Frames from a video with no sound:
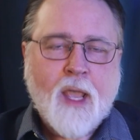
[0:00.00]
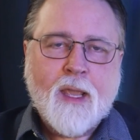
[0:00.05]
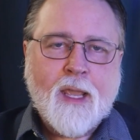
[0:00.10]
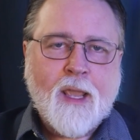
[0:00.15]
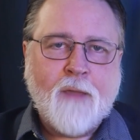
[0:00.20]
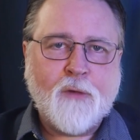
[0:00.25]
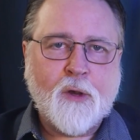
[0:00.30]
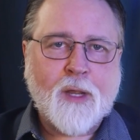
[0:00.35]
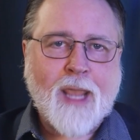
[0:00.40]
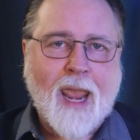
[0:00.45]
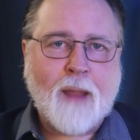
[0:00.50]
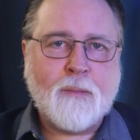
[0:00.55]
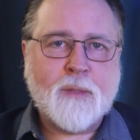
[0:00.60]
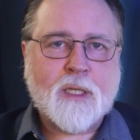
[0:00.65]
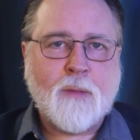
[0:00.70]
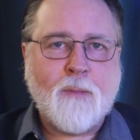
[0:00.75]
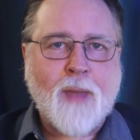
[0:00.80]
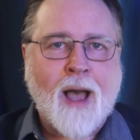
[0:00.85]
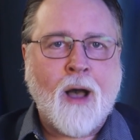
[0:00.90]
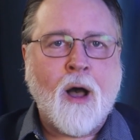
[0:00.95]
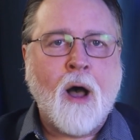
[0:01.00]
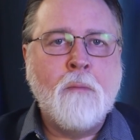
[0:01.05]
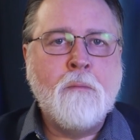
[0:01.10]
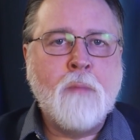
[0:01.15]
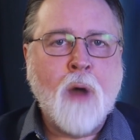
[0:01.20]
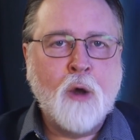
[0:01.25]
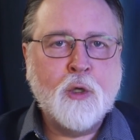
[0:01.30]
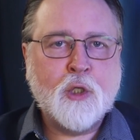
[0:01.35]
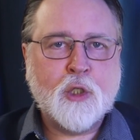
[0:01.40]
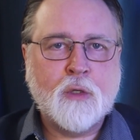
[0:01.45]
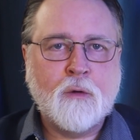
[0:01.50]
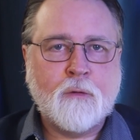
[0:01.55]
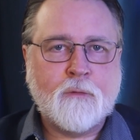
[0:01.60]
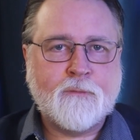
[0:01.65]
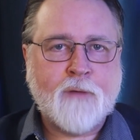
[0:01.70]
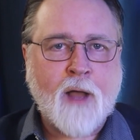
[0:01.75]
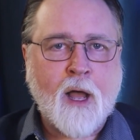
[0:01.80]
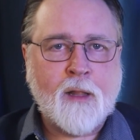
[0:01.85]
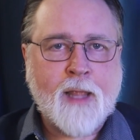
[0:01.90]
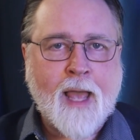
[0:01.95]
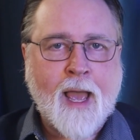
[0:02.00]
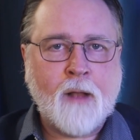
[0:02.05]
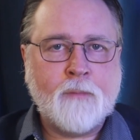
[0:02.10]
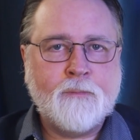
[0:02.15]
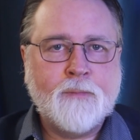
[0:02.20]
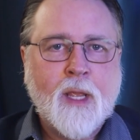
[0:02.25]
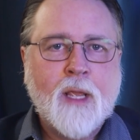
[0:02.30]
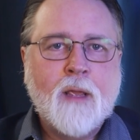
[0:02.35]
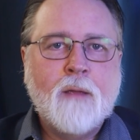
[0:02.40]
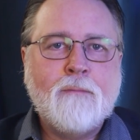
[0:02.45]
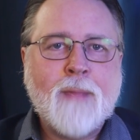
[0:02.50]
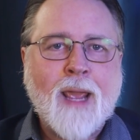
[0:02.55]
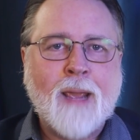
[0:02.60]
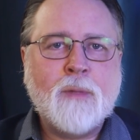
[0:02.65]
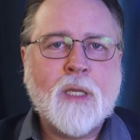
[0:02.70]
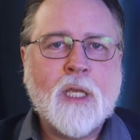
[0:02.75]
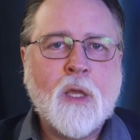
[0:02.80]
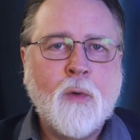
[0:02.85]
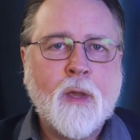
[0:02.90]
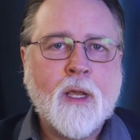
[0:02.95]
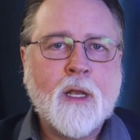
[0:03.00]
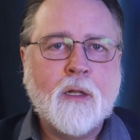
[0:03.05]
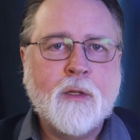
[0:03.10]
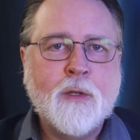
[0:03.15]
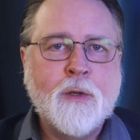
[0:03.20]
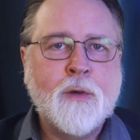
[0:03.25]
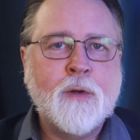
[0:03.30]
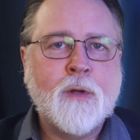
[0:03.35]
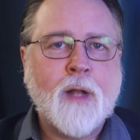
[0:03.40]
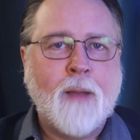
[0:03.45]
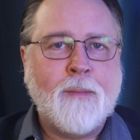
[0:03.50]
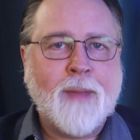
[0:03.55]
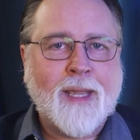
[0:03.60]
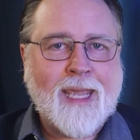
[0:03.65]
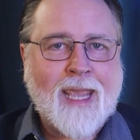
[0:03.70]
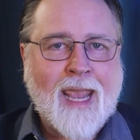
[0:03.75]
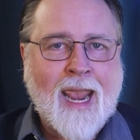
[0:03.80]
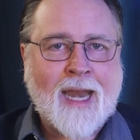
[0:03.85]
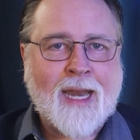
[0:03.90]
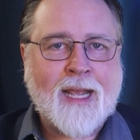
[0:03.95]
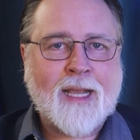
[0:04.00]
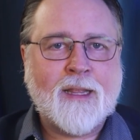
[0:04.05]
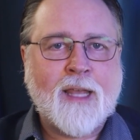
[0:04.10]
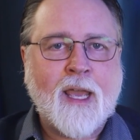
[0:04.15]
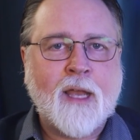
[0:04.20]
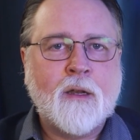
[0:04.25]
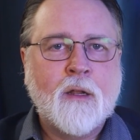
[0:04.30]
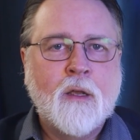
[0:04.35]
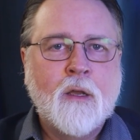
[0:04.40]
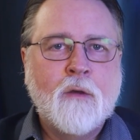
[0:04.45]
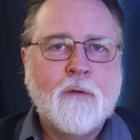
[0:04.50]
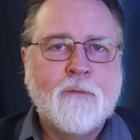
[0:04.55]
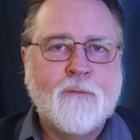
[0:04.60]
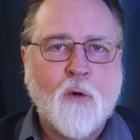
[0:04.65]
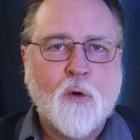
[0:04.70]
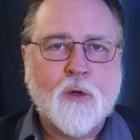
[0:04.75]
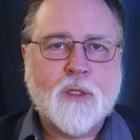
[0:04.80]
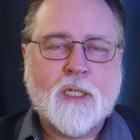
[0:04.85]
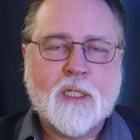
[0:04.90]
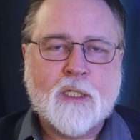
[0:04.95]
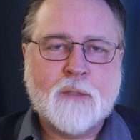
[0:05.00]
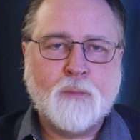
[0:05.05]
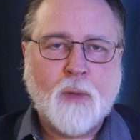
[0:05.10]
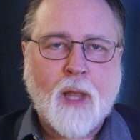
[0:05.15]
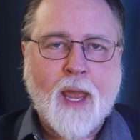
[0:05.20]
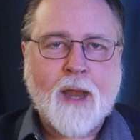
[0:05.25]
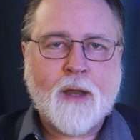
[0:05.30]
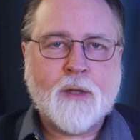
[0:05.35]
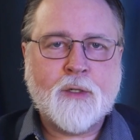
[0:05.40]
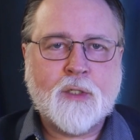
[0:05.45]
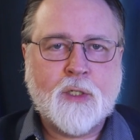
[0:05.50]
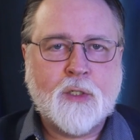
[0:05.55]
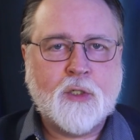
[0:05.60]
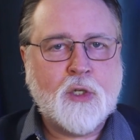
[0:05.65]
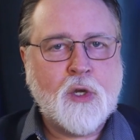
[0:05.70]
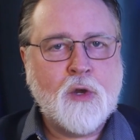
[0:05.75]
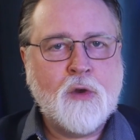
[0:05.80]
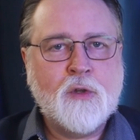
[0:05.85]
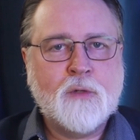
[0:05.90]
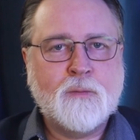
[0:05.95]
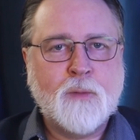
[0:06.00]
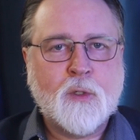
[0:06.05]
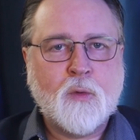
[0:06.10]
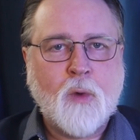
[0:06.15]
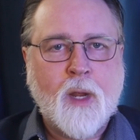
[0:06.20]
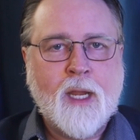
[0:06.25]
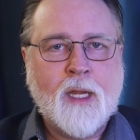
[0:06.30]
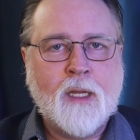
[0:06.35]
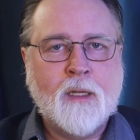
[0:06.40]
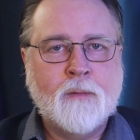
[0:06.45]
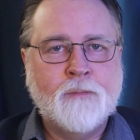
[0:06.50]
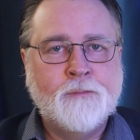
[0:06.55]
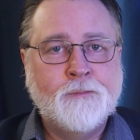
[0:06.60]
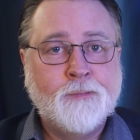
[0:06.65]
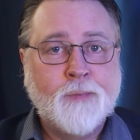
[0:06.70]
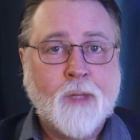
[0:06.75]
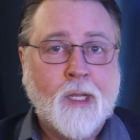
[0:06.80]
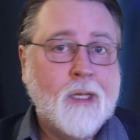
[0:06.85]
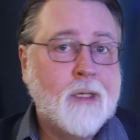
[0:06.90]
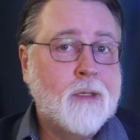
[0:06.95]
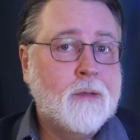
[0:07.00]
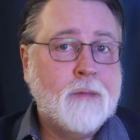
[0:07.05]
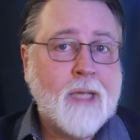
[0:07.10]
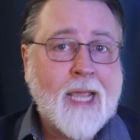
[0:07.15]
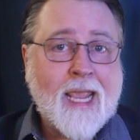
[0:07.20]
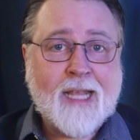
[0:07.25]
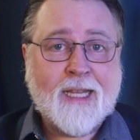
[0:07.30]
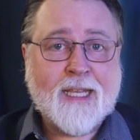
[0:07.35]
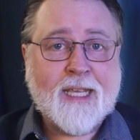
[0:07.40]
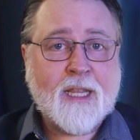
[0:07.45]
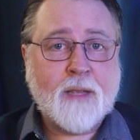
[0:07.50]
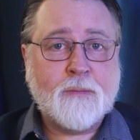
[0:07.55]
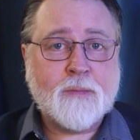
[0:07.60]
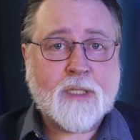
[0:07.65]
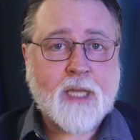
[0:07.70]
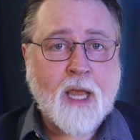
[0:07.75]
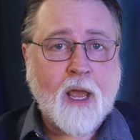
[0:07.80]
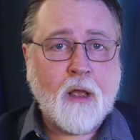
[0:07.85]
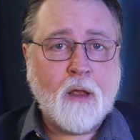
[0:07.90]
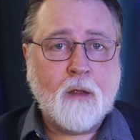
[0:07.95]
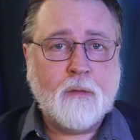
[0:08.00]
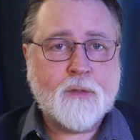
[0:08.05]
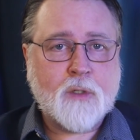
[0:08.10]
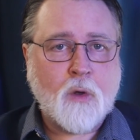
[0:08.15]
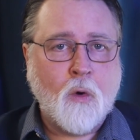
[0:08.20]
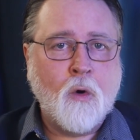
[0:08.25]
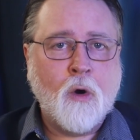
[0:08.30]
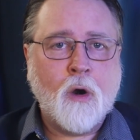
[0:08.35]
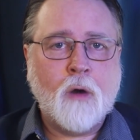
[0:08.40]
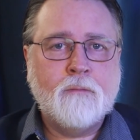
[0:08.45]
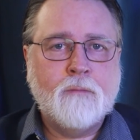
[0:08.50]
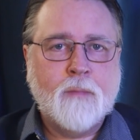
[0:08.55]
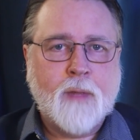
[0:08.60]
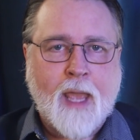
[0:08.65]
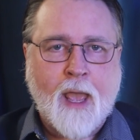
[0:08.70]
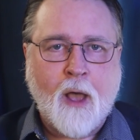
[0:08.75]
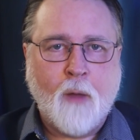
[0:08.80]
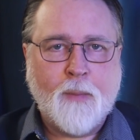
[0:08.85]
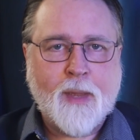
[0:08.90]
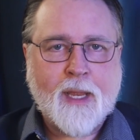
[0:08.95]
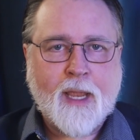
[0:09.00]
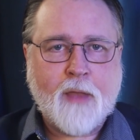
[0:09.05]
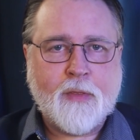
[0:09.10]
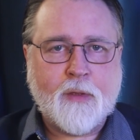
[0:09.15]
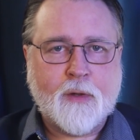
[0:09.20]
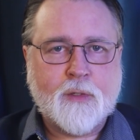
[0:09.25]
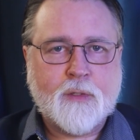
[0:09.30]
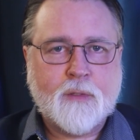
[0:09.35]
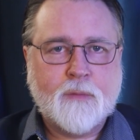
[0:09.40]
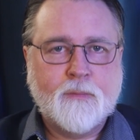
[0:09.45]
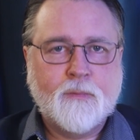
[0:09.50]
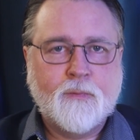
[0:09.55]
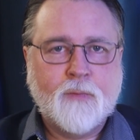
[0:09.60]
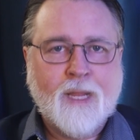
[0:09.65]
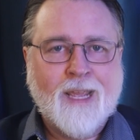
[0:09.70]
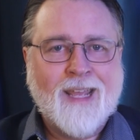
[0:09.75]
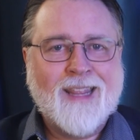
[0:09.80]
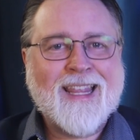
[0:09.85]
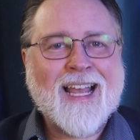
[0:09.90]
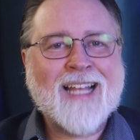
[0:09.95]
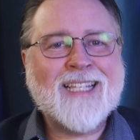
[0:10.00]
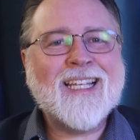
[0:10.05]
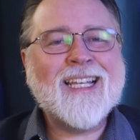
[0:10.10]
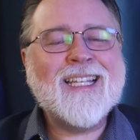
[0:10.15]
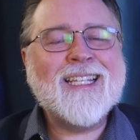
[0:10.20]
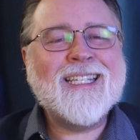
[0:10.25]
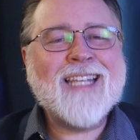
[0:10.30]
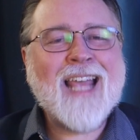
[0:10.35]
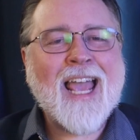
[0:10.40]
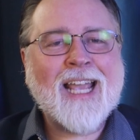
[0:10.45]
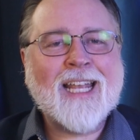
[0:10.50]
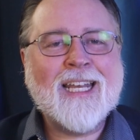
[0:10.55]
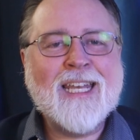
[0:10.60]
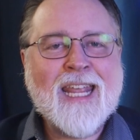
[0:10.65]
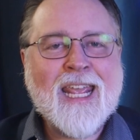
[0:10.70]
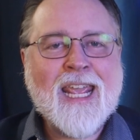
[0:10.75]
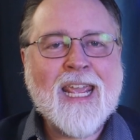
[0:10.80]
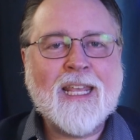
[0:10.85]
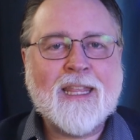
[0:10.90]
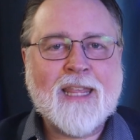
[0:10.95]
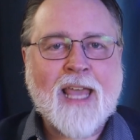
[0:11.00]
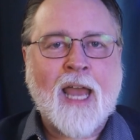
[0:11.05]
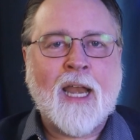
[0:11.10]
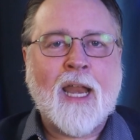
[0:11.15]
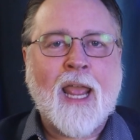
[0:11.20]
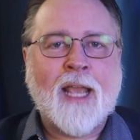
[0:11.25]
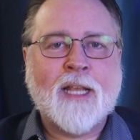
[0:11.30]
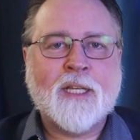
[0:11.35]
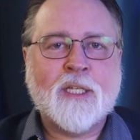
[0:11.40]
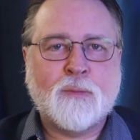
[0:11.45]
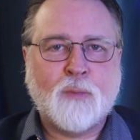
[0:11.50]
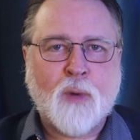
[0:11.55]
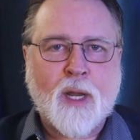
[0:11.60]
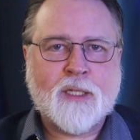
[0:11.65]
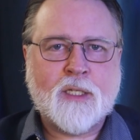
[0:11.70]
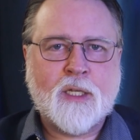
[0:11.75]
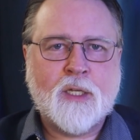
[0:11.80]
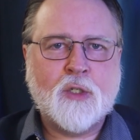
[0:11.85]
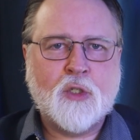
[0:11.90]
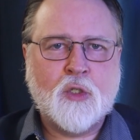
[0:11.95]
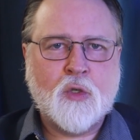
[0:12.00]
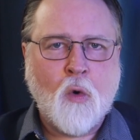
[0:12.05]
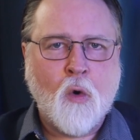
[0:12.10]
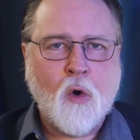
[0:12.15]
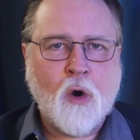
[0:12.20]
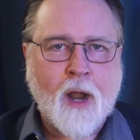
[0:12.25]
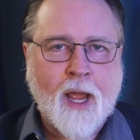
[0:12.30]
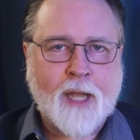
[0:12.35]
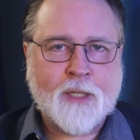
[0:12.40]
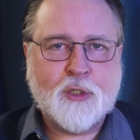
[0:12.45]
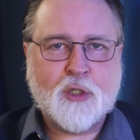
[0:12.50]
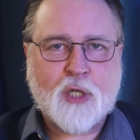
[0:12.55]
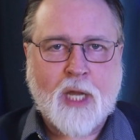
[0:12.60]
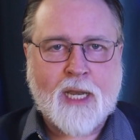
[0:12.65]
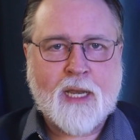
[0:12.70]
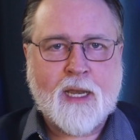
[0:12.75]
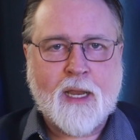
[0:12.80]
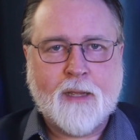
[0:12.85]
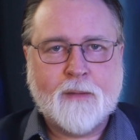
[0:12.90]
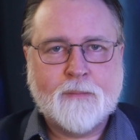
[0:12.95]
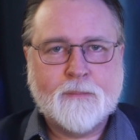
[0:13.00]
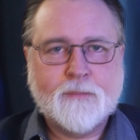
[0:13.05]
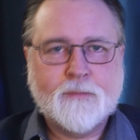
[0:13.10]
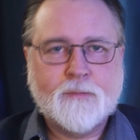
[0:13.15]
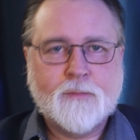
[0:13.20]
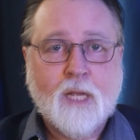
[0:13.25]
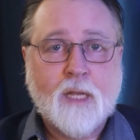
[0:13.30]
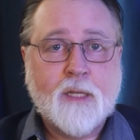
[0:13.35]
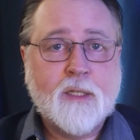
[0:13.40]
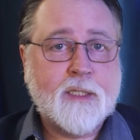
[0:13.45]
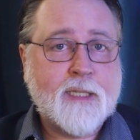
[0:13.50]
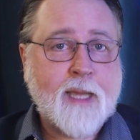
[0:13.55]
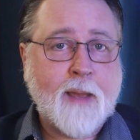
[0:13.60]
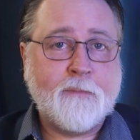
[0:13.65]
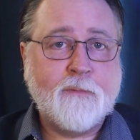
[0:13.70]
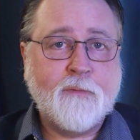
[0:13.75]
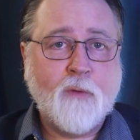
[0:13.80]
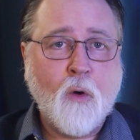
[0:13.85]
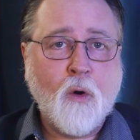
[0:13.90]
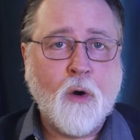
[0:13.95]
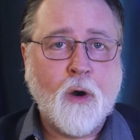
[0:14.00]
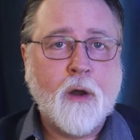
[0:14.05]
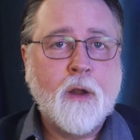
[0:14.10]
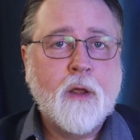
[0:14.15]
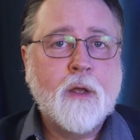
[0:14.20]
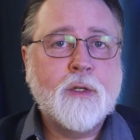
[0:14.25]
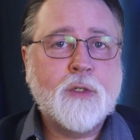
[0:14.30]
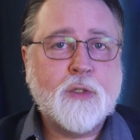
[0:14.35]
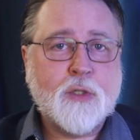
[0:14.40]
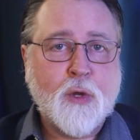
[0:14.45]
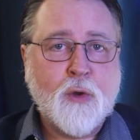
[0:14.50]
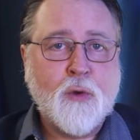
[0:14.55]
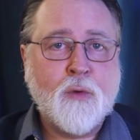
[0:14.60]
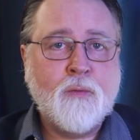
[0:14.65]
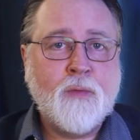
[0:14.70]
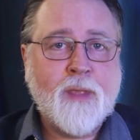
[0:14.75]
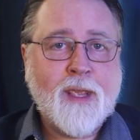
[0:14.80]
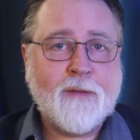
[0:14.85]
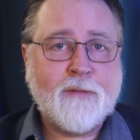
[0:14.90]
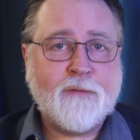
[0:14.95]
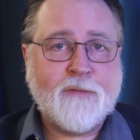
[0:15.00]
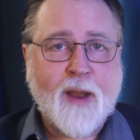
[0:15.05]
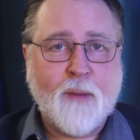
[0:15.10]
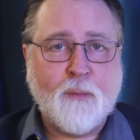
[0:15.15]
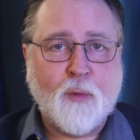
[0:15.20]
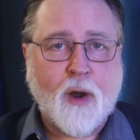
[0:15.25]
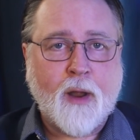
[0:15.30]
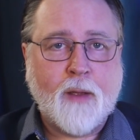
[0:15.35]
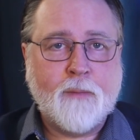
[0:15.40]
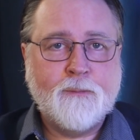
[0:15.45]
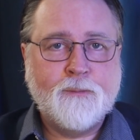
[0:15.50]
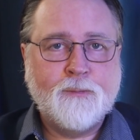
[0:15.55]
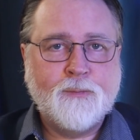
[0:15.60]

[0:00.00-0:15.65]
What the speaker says: If your game is about emotional fallout, maybe you include a mechanic that forces players to choose between healing themselves or helping others. That's a technique that expresses your agenda. Step 4, tune the ephemera.